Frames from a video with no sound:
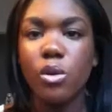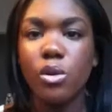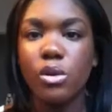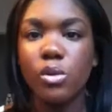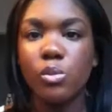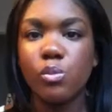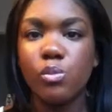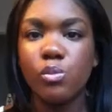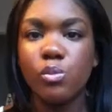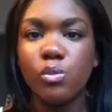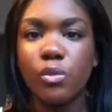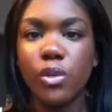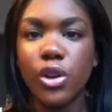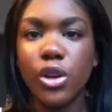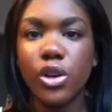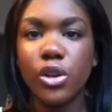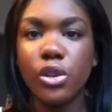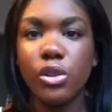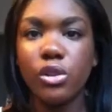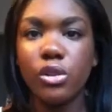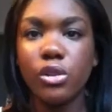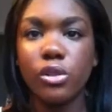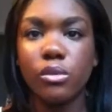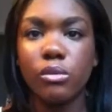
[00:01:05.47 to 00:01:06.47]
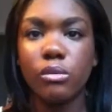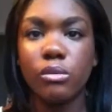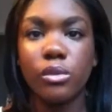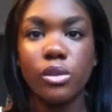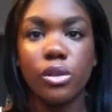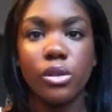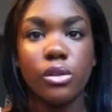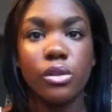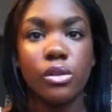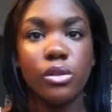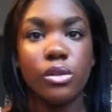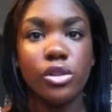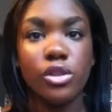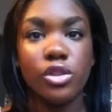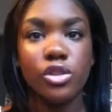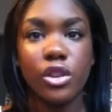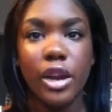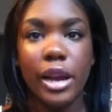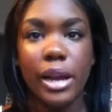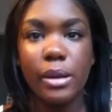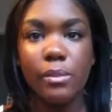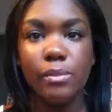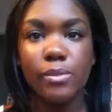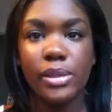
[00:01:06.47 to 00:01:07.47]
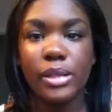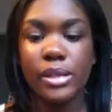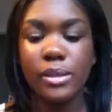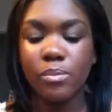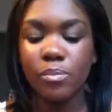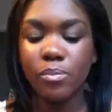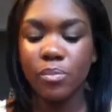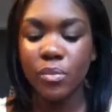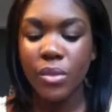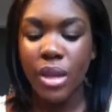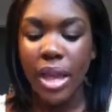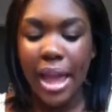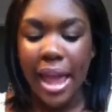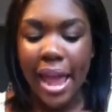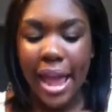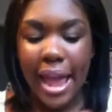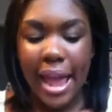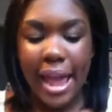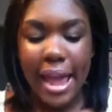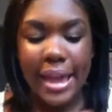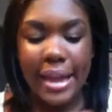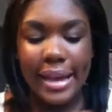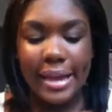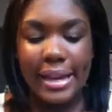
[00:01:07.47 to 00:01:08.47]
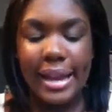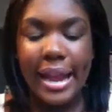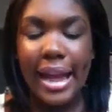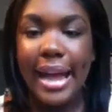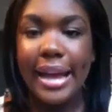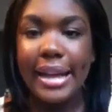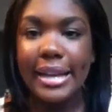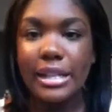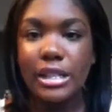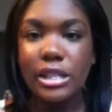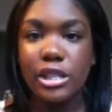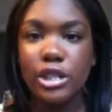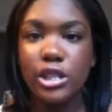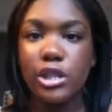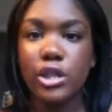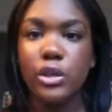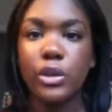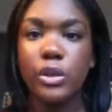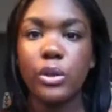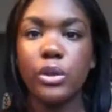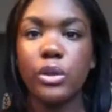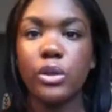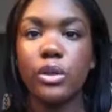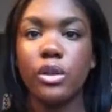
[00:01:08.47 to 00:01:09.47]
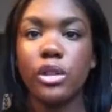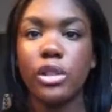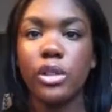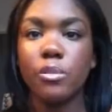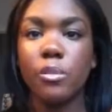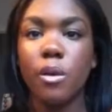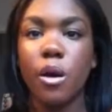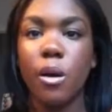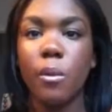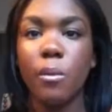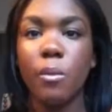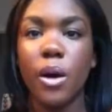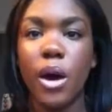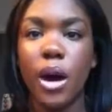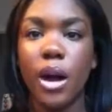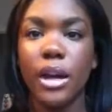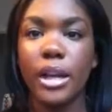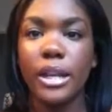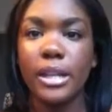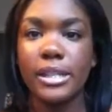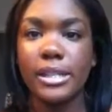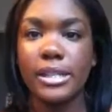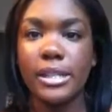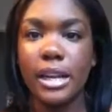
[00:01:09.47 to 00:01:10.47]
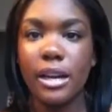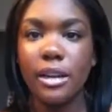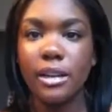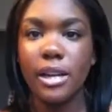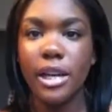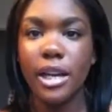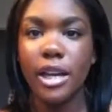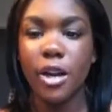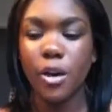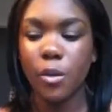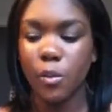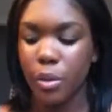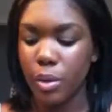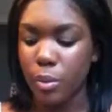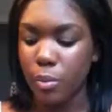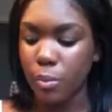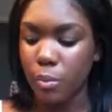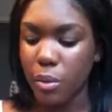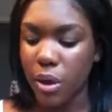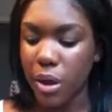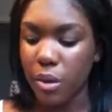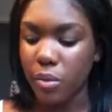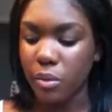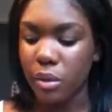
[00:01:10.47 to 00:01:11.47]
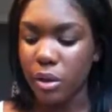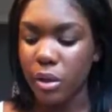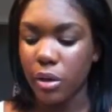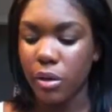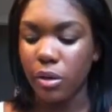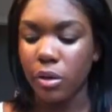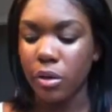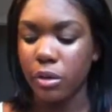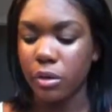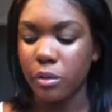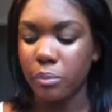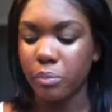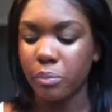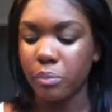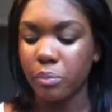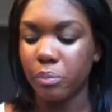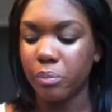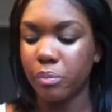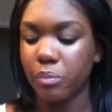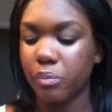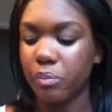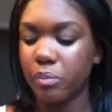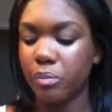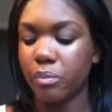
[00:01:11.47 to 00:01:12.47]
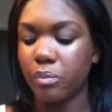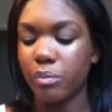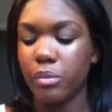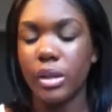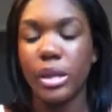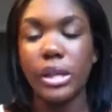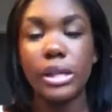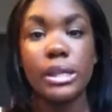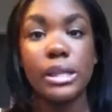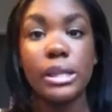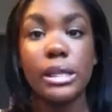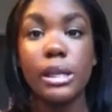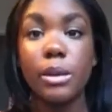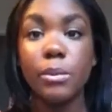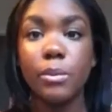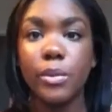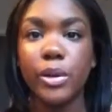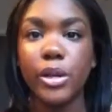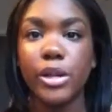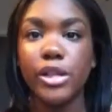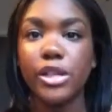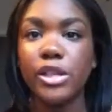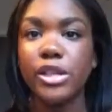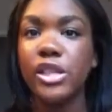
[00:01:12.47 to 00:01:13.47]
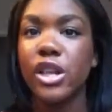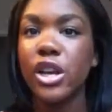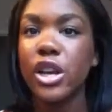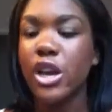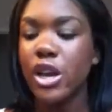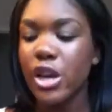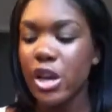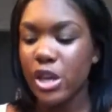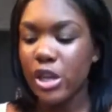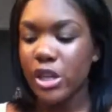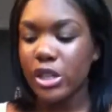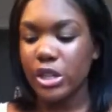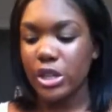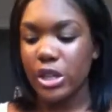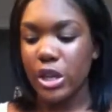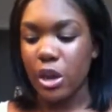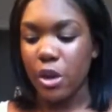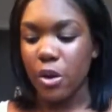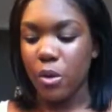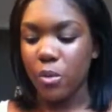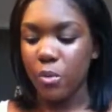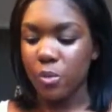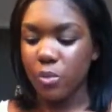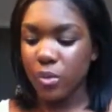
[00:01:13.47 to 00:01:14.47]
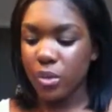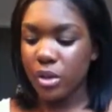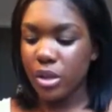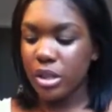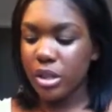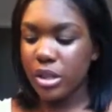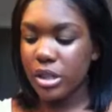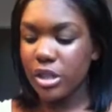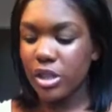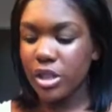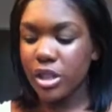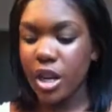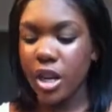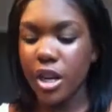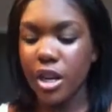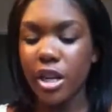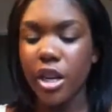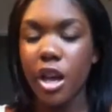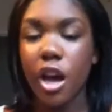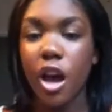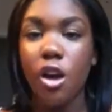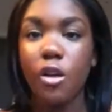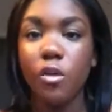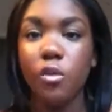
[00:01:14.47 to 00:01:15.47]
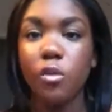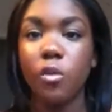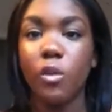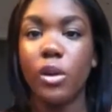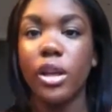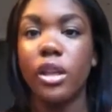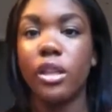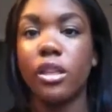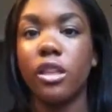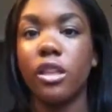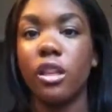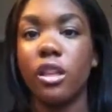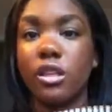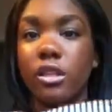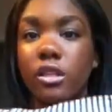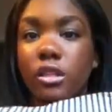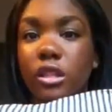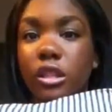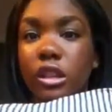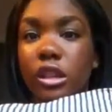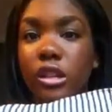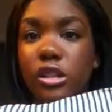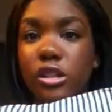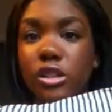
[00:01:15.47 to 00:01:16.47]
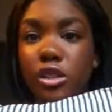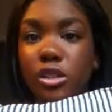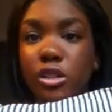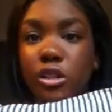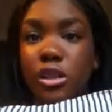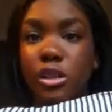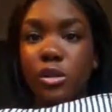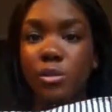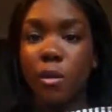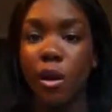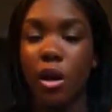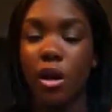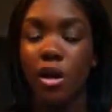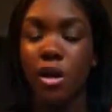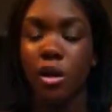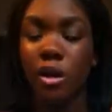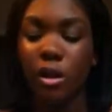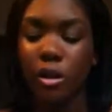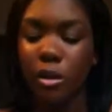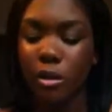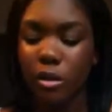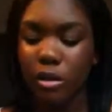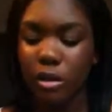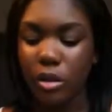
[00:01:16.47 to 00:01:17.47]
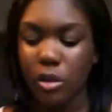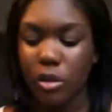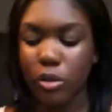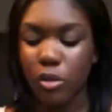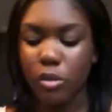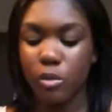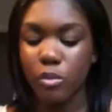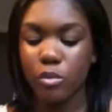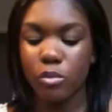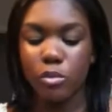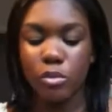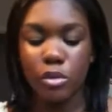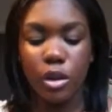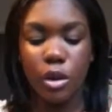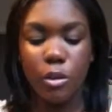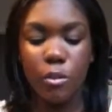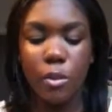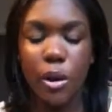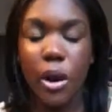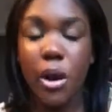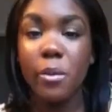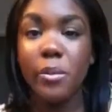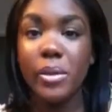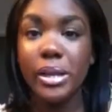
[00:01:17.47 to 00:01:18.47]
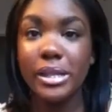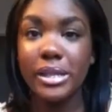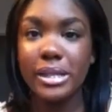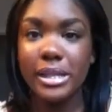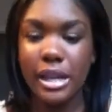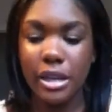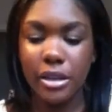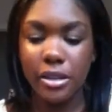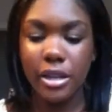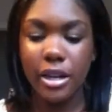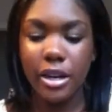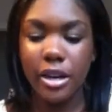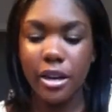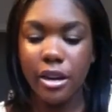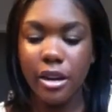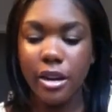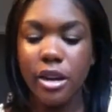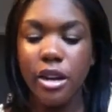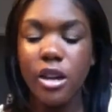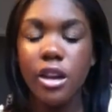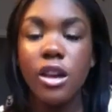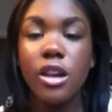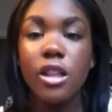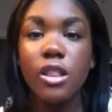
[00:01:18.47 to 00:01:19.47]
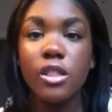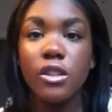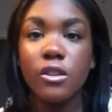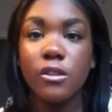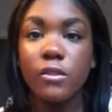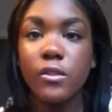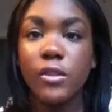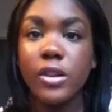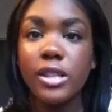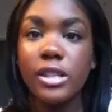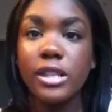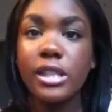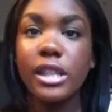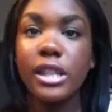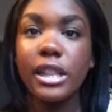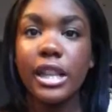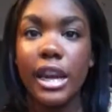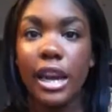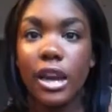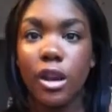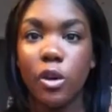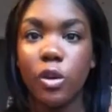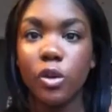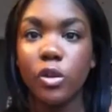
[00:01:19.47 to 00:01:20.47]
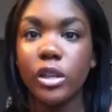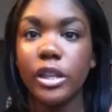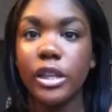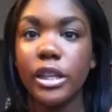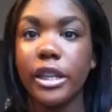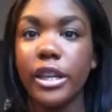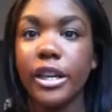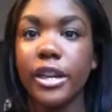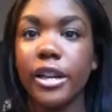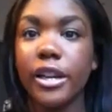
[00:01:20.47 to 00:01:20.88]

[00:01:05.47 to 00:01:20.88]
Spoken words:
vertical stripes, and it has two little small pockets down here with brown little zippers. So starting off with the two smaller little compartments down here, the first thing that I hold in here